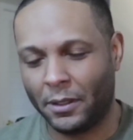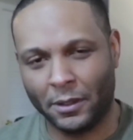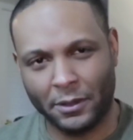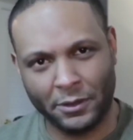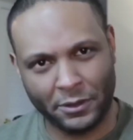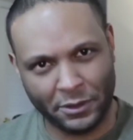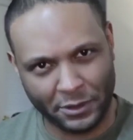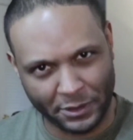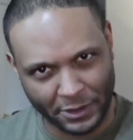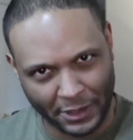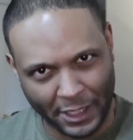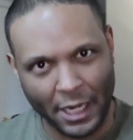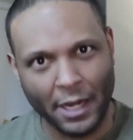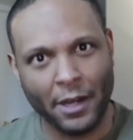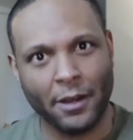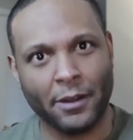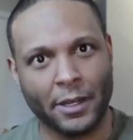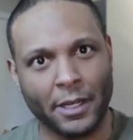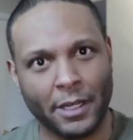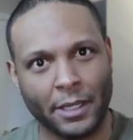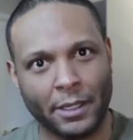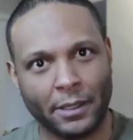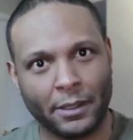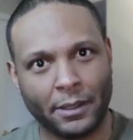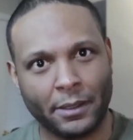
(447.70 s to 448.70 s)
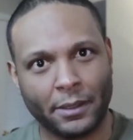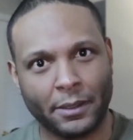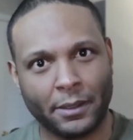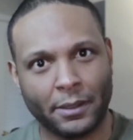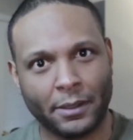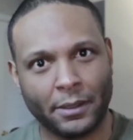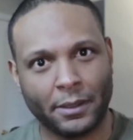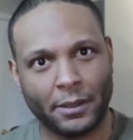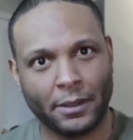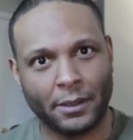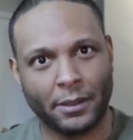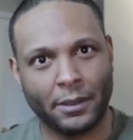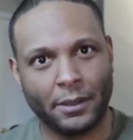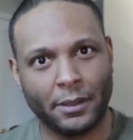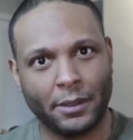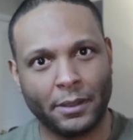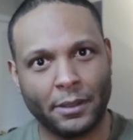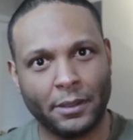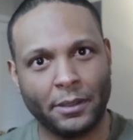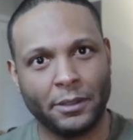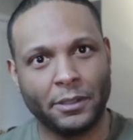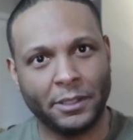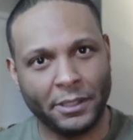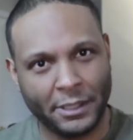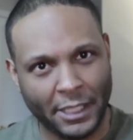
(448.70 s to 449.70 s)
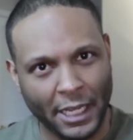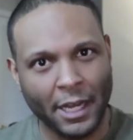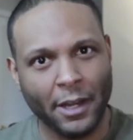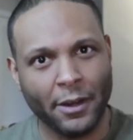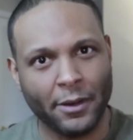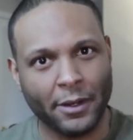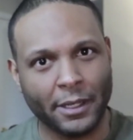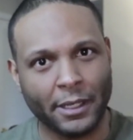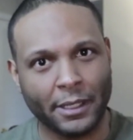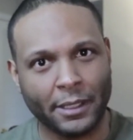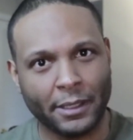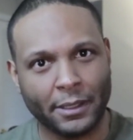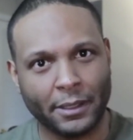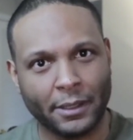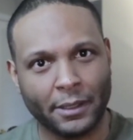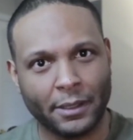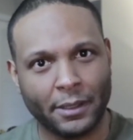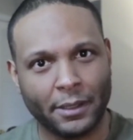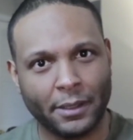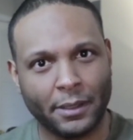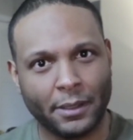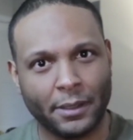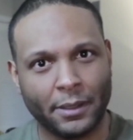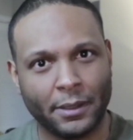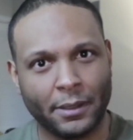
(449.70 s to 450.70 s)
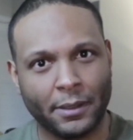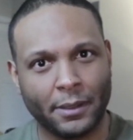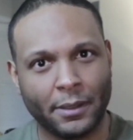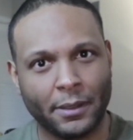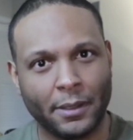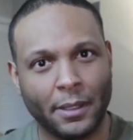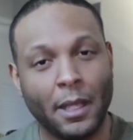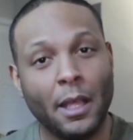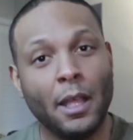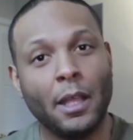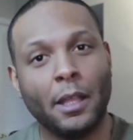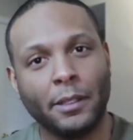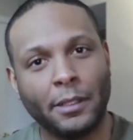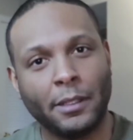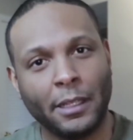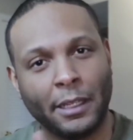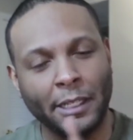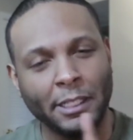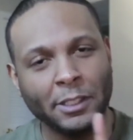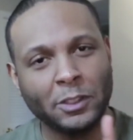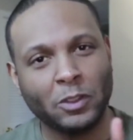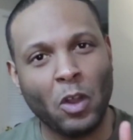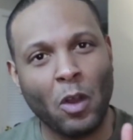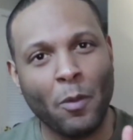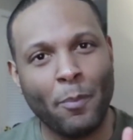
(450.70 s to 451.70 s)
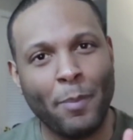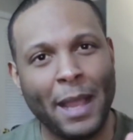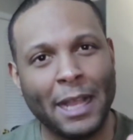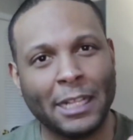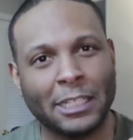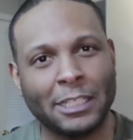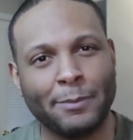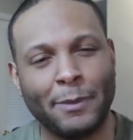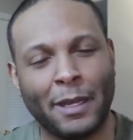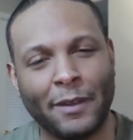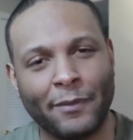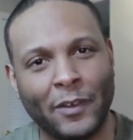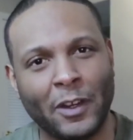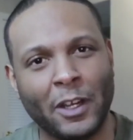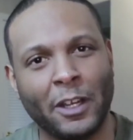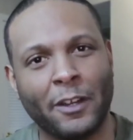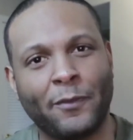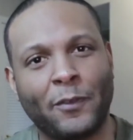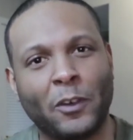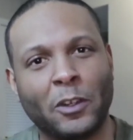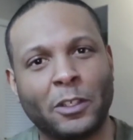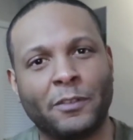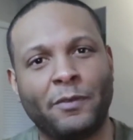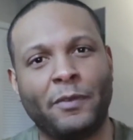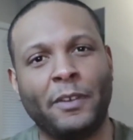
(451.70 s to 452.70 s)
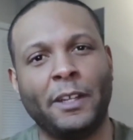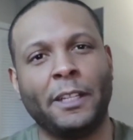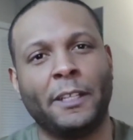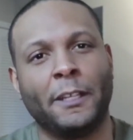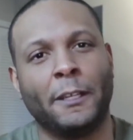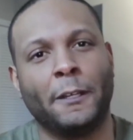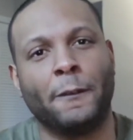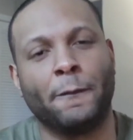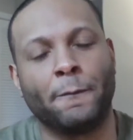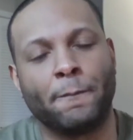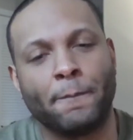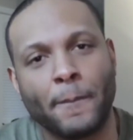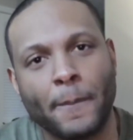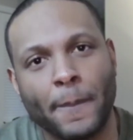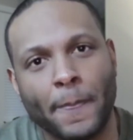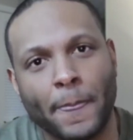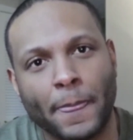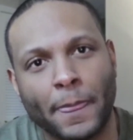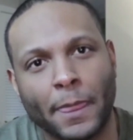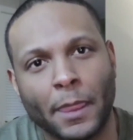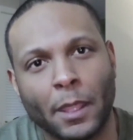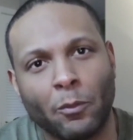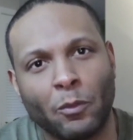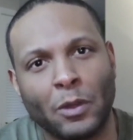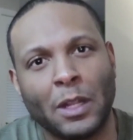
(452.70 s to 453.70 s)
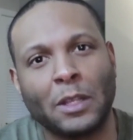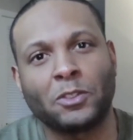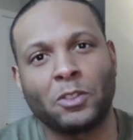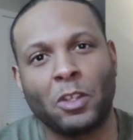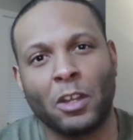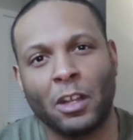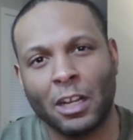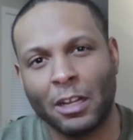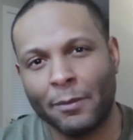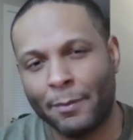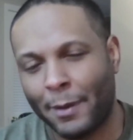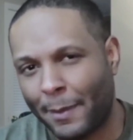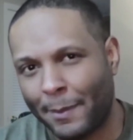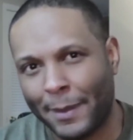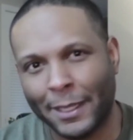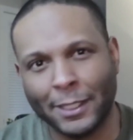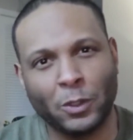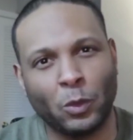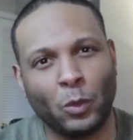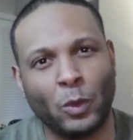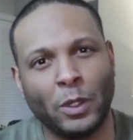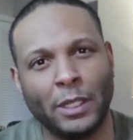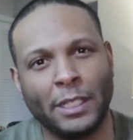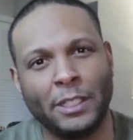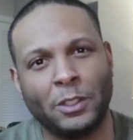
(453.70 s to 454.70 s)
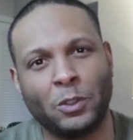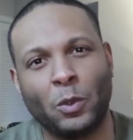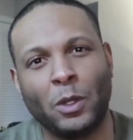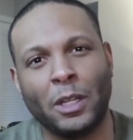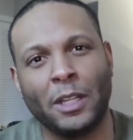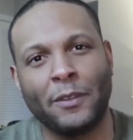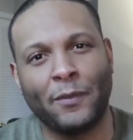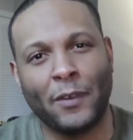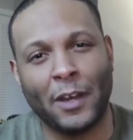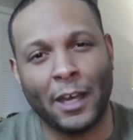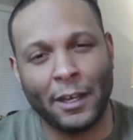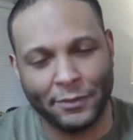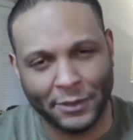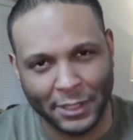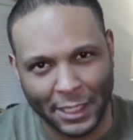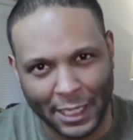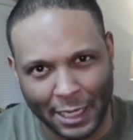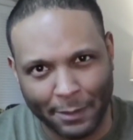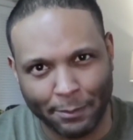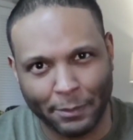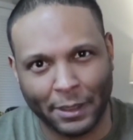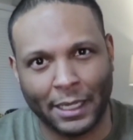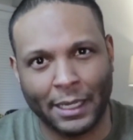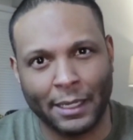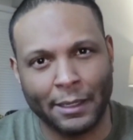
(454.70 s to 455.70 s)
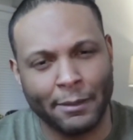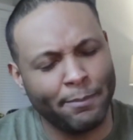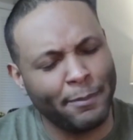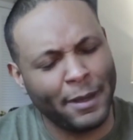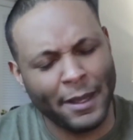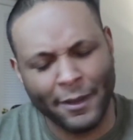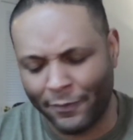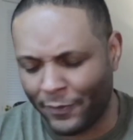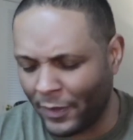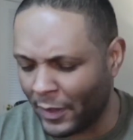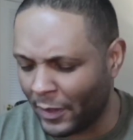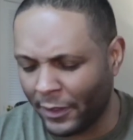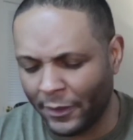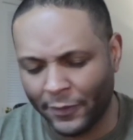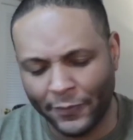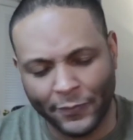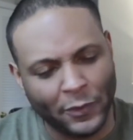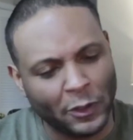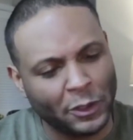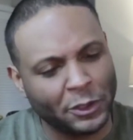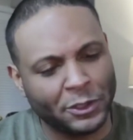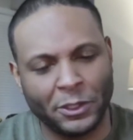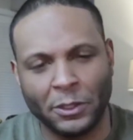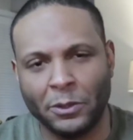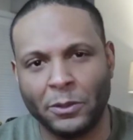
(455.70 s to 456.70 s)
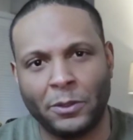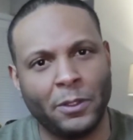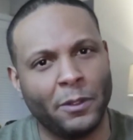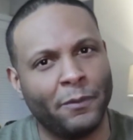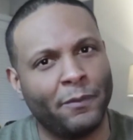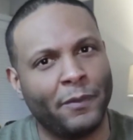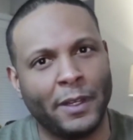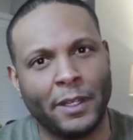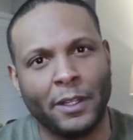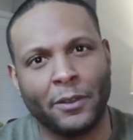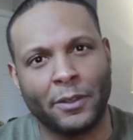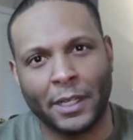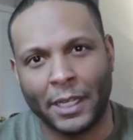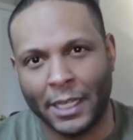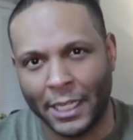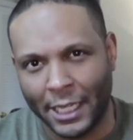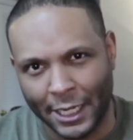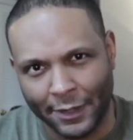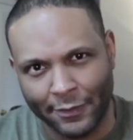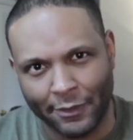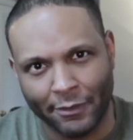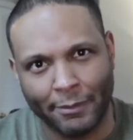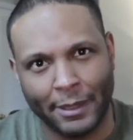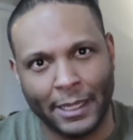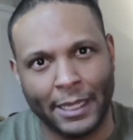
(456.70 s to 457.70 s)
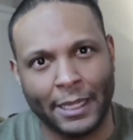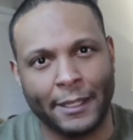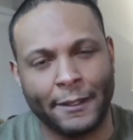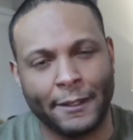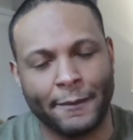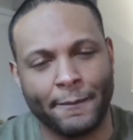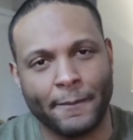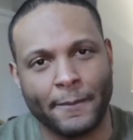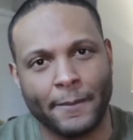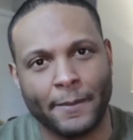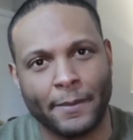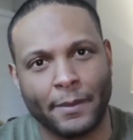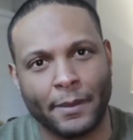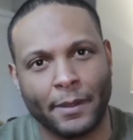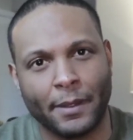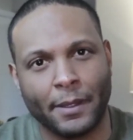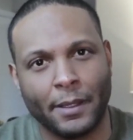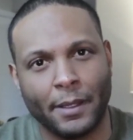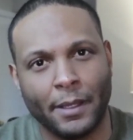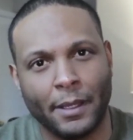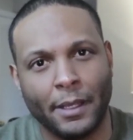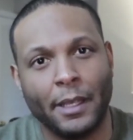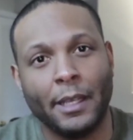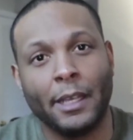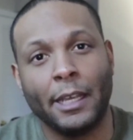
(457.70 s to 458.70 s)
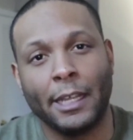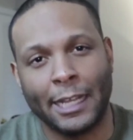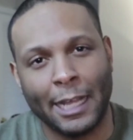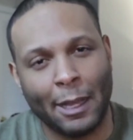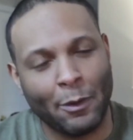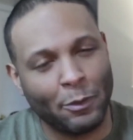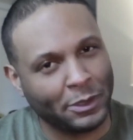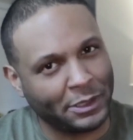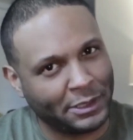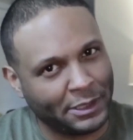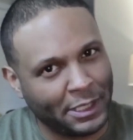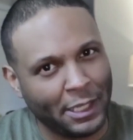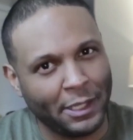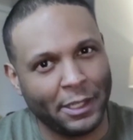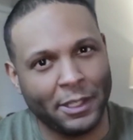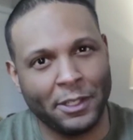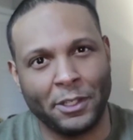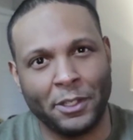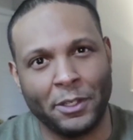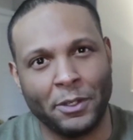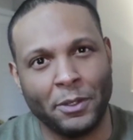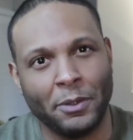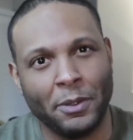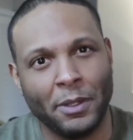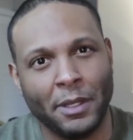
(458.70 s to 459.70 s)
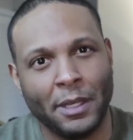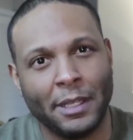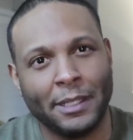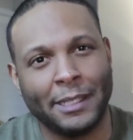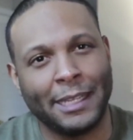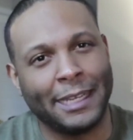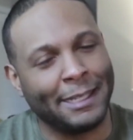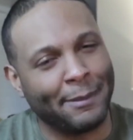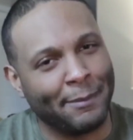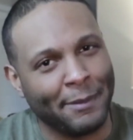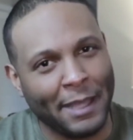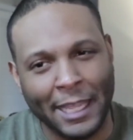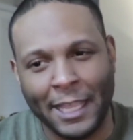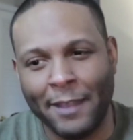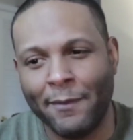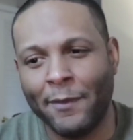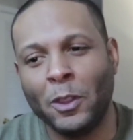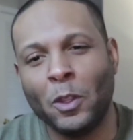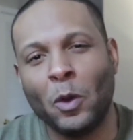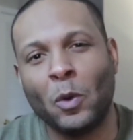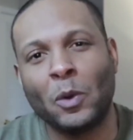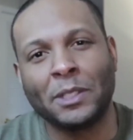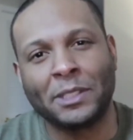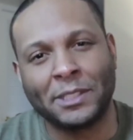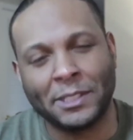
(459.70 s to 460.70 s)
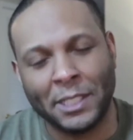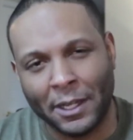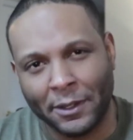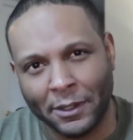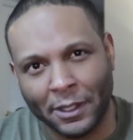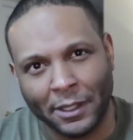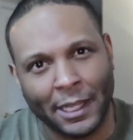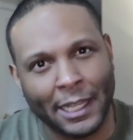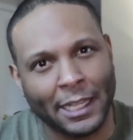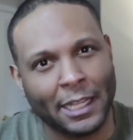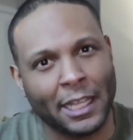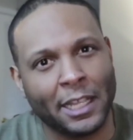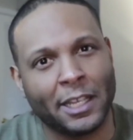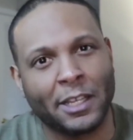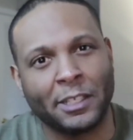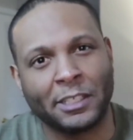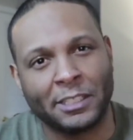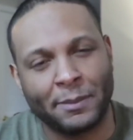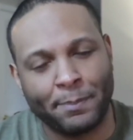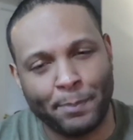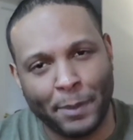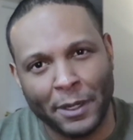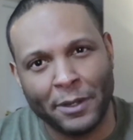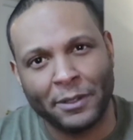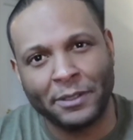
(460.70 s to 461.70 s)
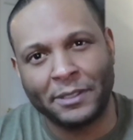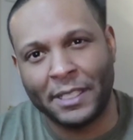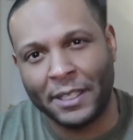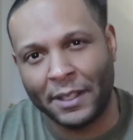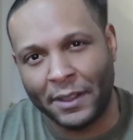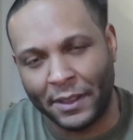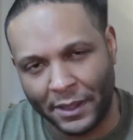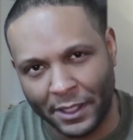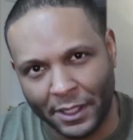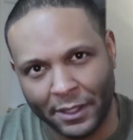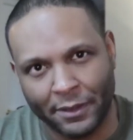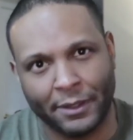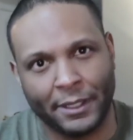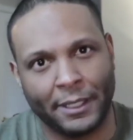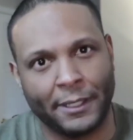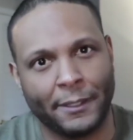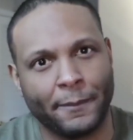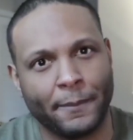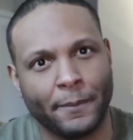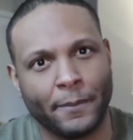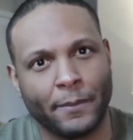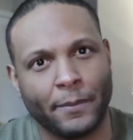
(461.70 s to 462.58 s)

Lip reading: scary. Scary. Now let's go back to my very first video. When I was talking about my 2025 timeline. My very first YouTube video that I ever made. And I was telling you that even though it sounded like a conspiracy theory,